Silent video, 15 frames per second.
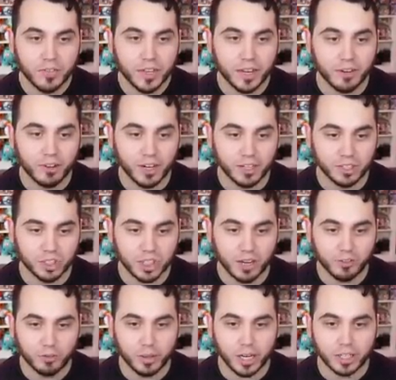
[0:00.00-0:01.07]
And what else you
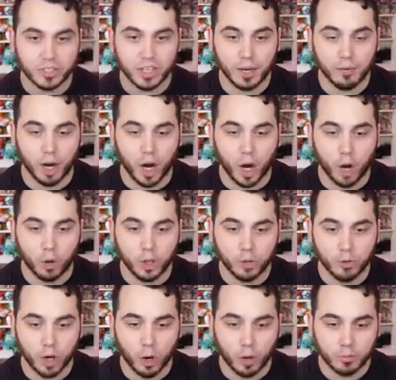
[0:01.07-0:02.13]
got for me? A Tim, oh, you
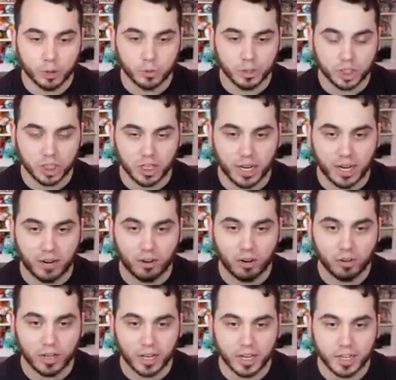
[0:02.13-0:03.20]
know I'm switching now.
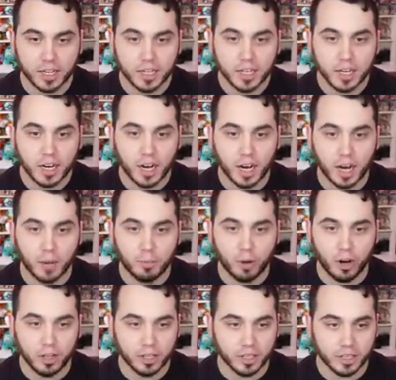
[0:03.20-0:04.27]
Okay. Uh,
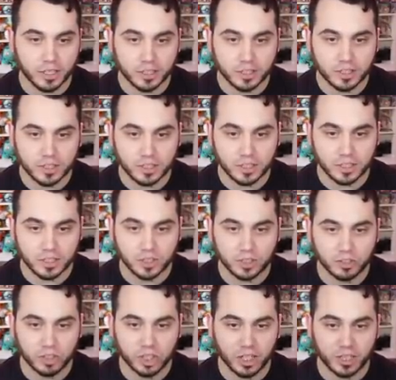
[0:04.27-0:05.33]
Paula is, this is
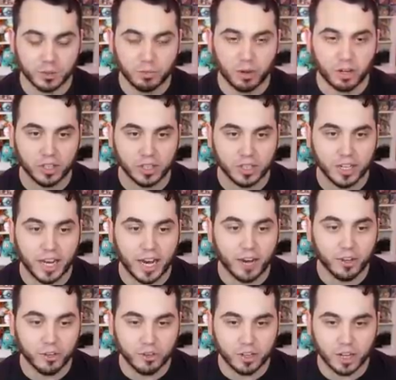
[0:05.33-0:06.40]
your chance, Paula. Now
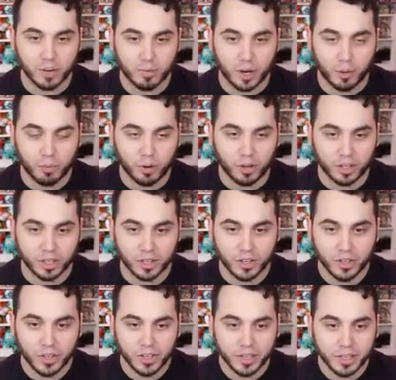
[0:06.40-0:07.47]
you can come out, Paula.
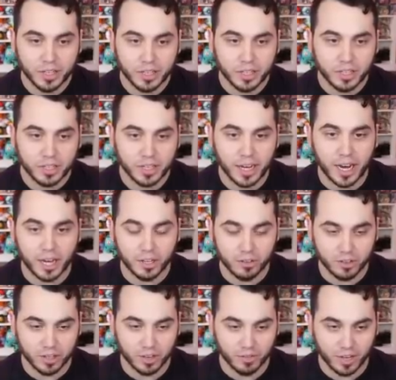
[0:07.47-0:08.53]
Now you
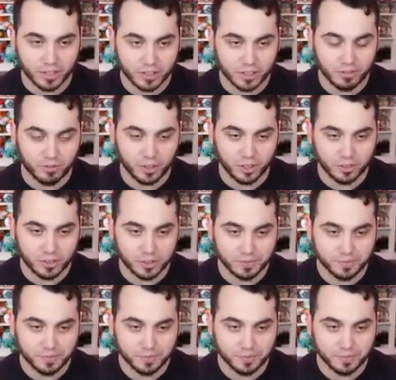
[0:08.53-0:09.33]
can come out to the field.